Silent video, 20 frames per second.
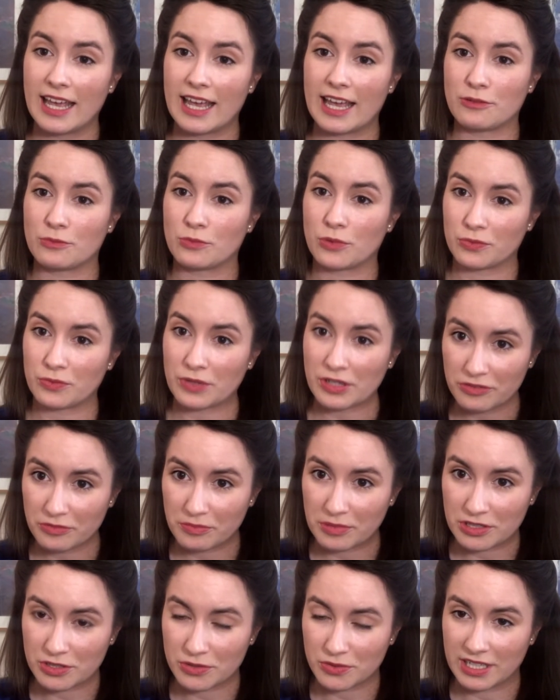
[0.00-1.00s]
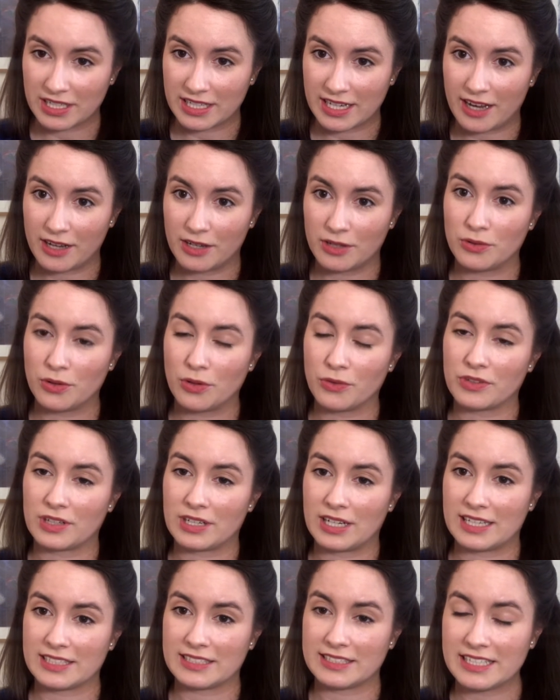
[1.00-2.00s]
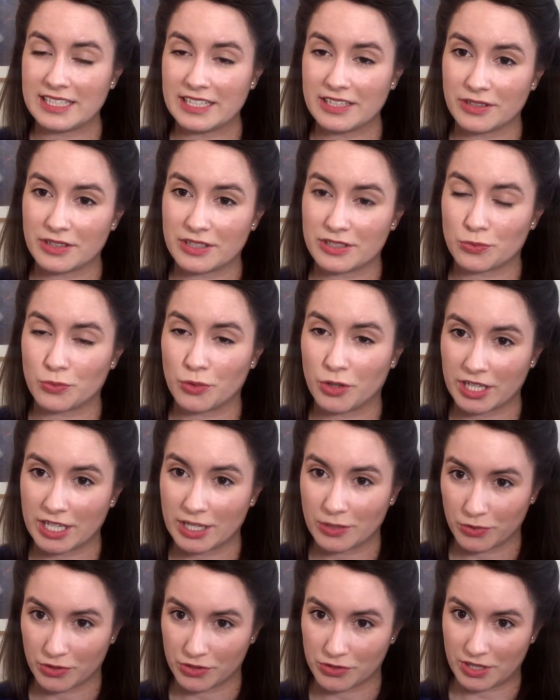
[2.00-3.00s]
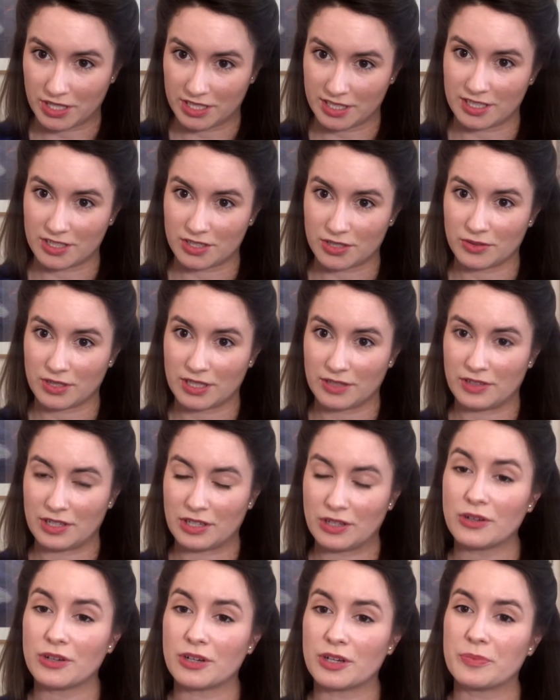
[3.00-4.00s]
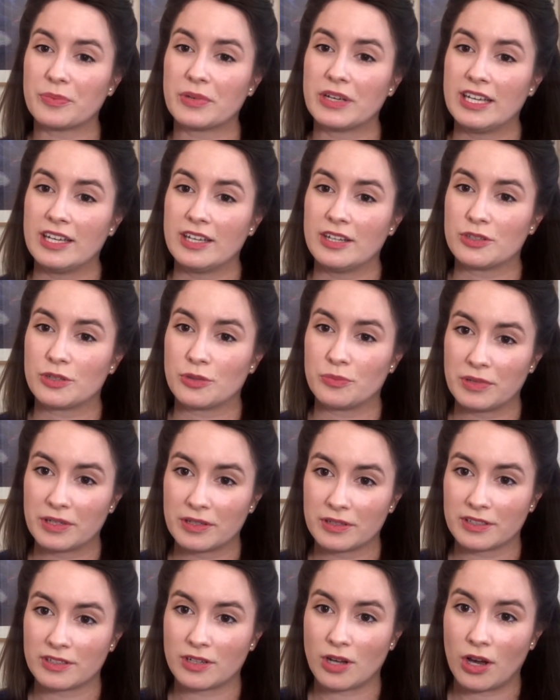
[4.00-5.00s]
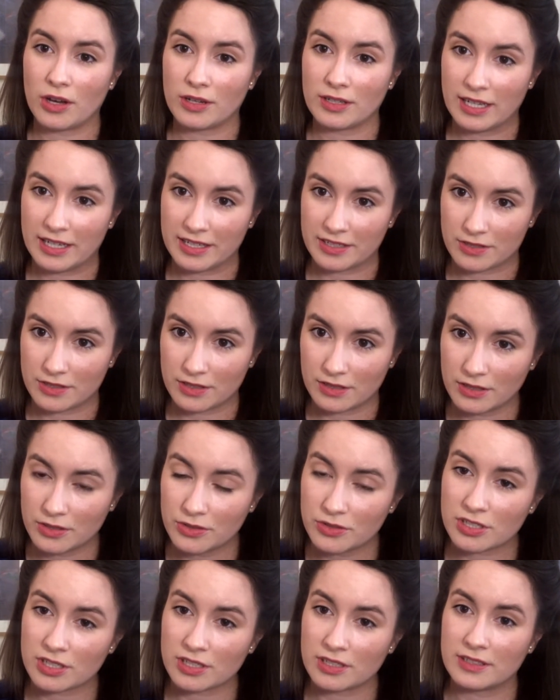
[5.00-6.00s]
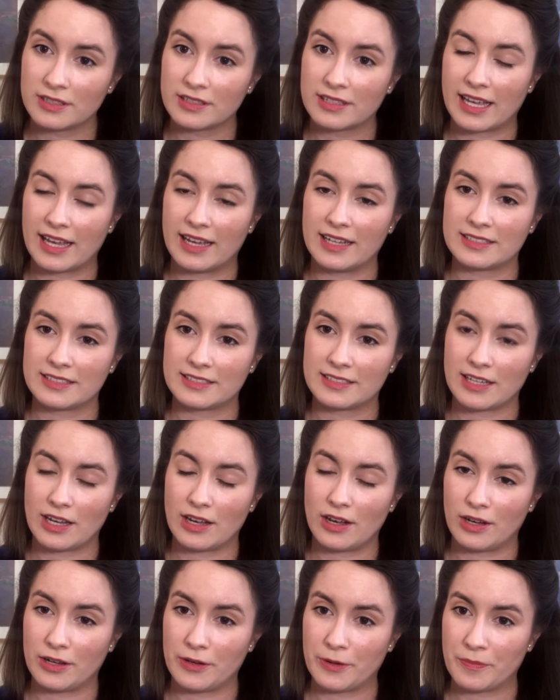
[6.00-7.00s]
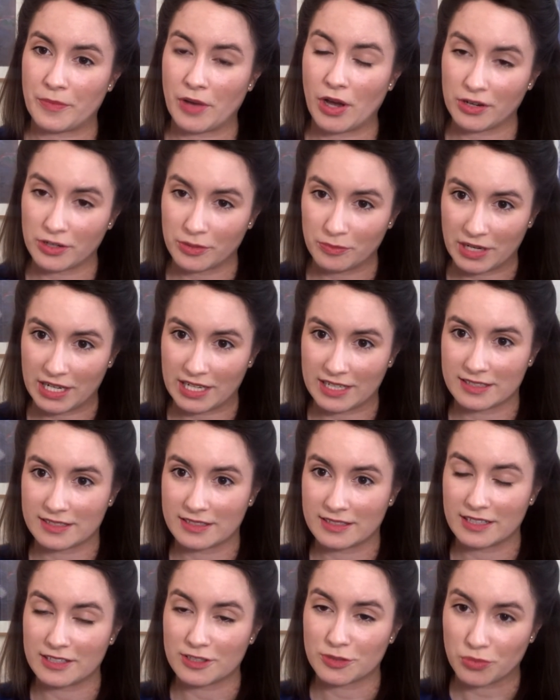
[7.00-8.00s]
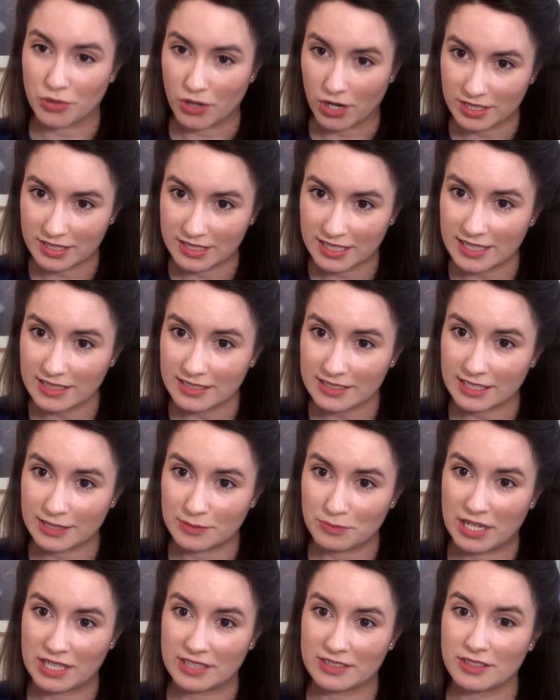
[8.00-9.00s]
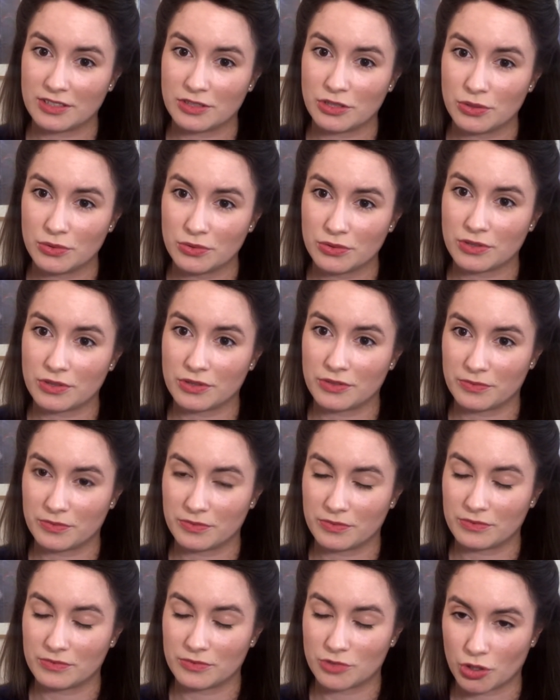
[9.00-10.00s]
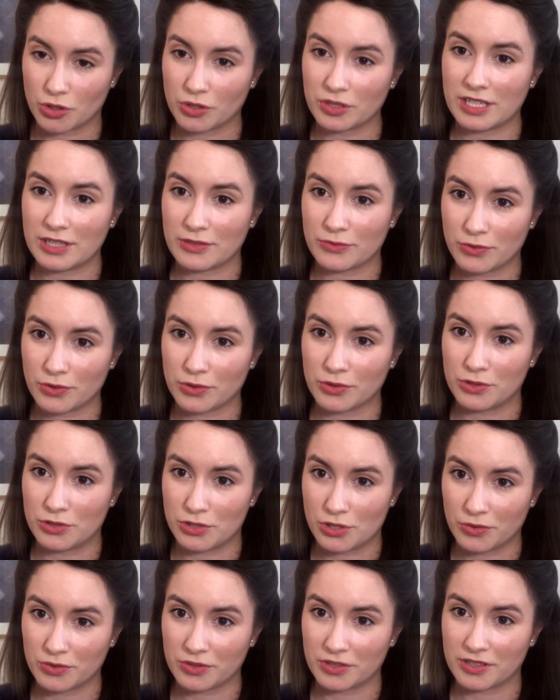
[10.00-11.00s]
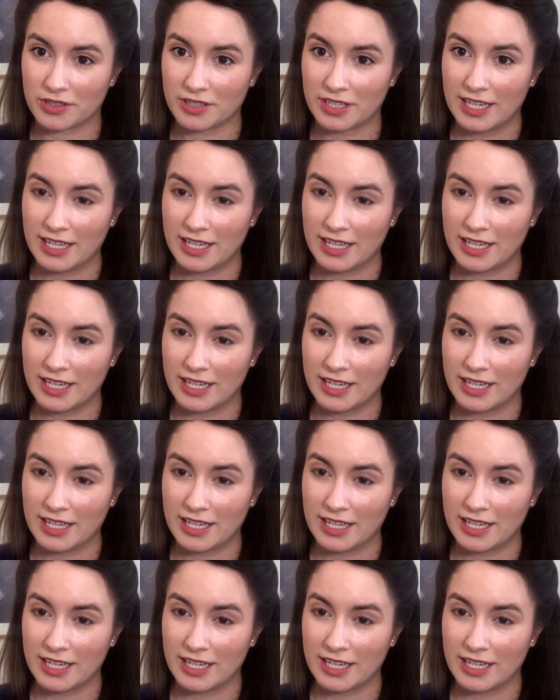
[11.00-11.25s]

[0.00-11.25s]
And what we've been doing now over the last year is working with Transnational Giving Europe to build an online solution that automates this process and makes the user journey for the donor